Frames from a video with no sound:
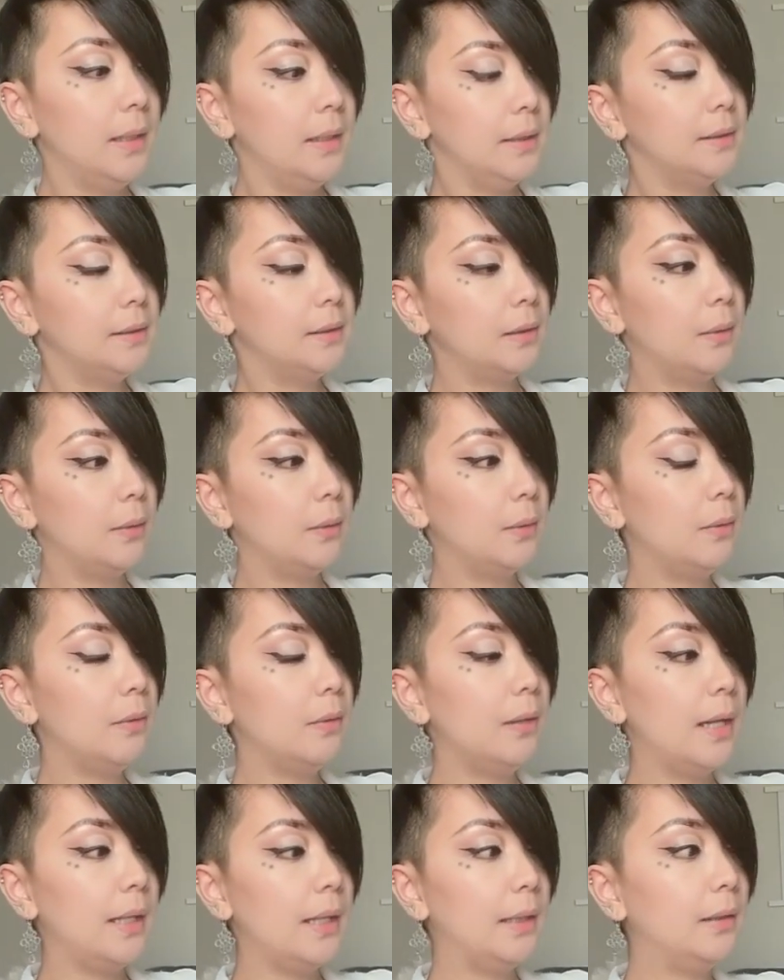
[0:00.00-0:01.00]
So
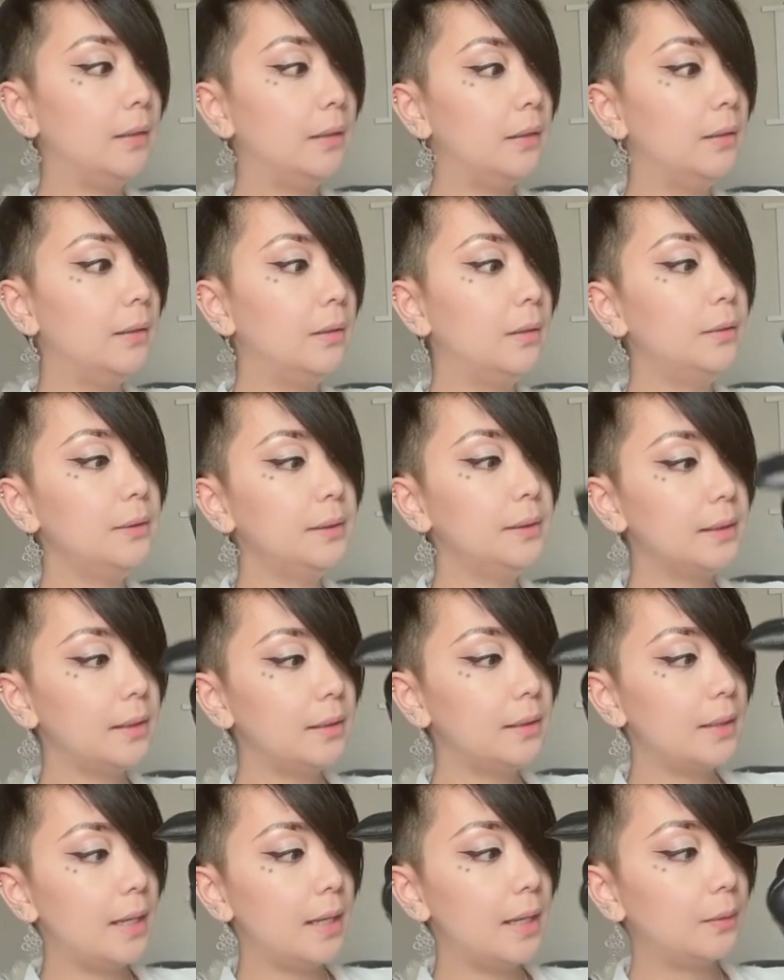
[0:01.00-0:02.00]
I closed
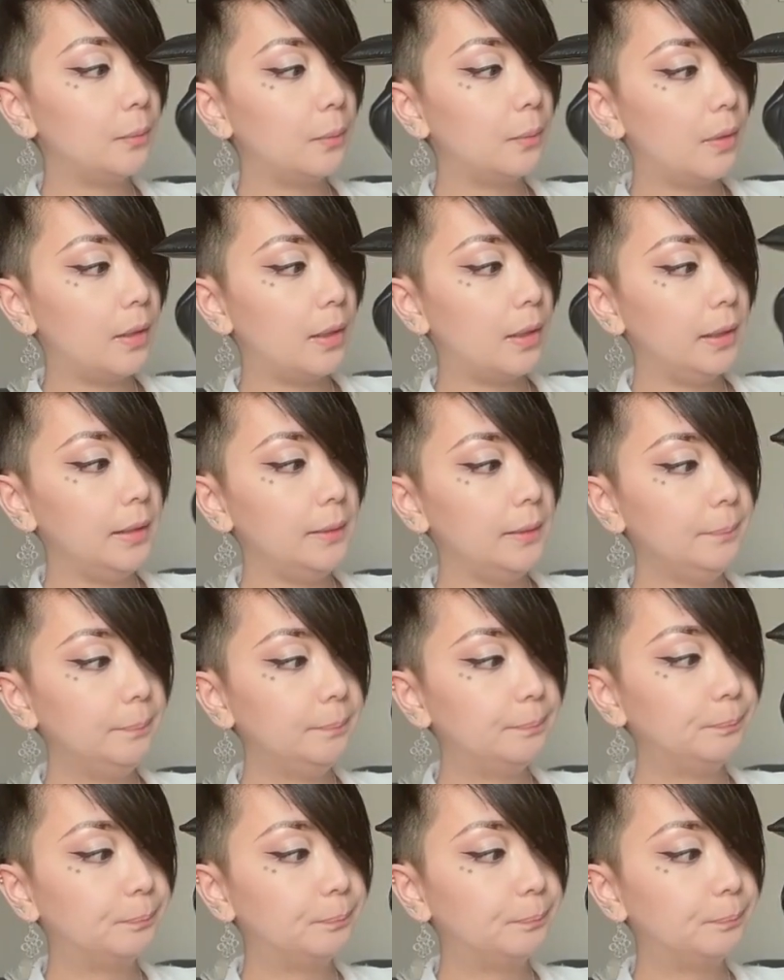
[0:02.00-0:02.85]
that one.